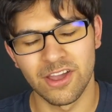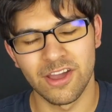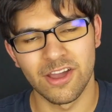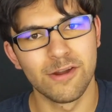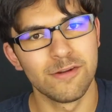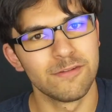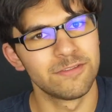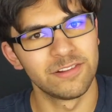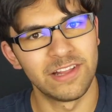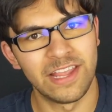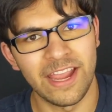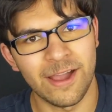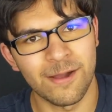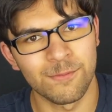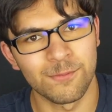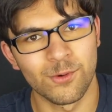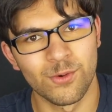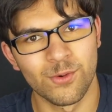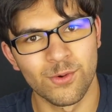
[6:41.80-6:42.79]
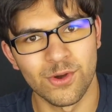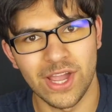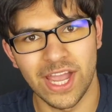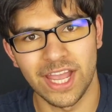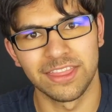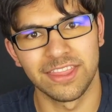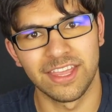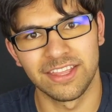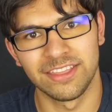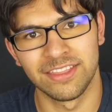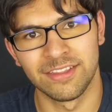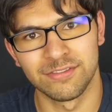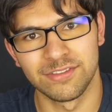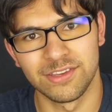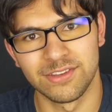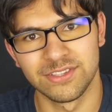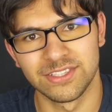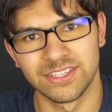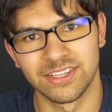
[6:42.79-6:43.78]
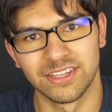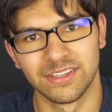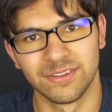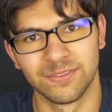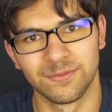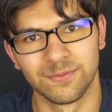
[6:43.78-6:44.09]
Hopefully Apple will add that in the future.